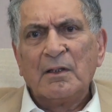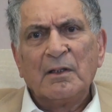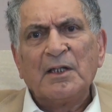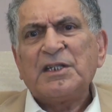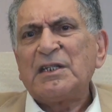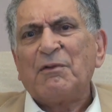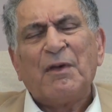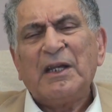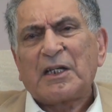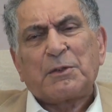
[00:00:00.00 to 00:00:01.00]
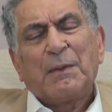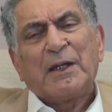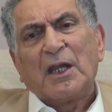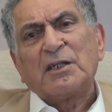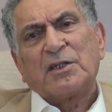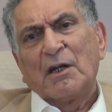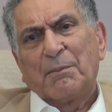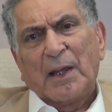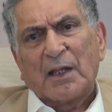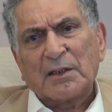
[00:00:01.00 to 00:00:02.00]
This is a very experiential
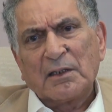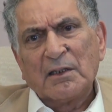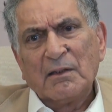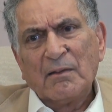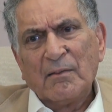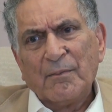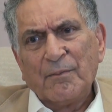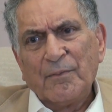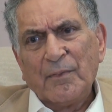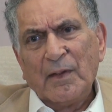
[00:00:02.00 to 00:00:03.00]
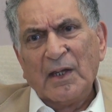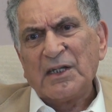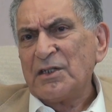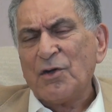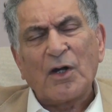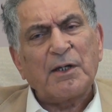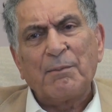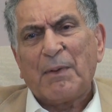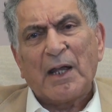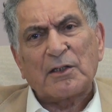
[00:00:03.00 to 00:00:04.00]
path. It is not a
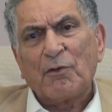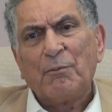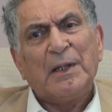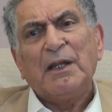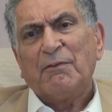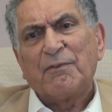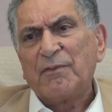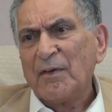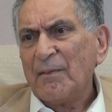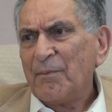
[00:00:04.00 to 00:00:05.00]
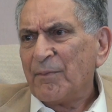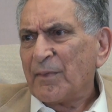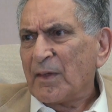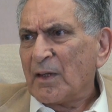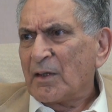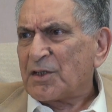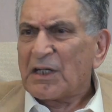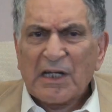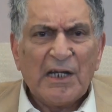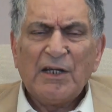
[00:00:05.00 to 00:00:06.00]
path of belief,
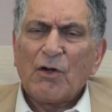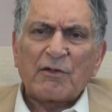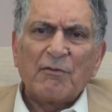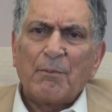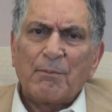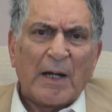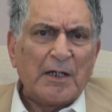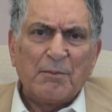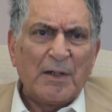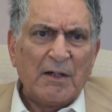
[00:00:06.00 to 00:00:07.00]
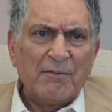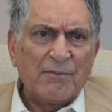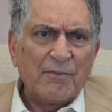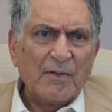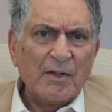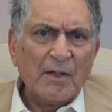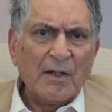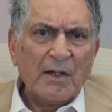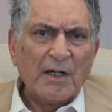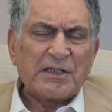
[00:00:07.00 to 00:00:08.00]
certainly not of blind belief.
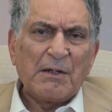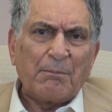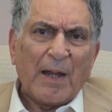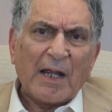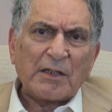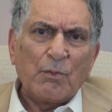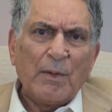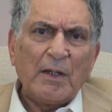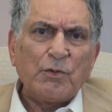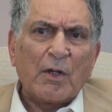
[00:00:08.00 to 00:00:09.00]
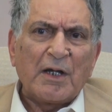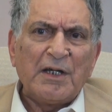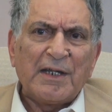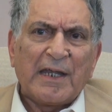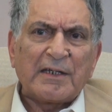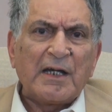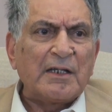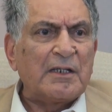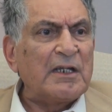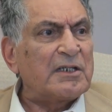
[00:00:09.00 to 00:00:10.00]
It's a path where you are
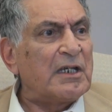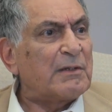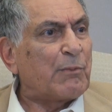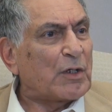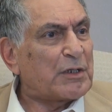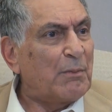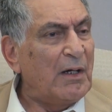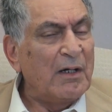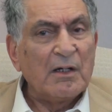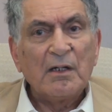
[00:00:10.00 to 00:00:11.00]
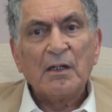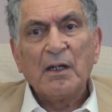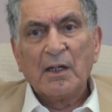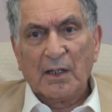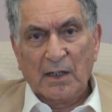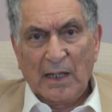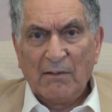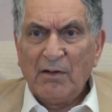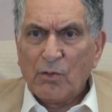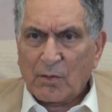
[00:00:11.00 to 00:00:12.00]
indicated this is possible.
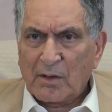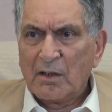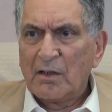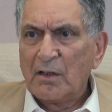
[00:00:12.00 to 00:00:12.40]
Have a look.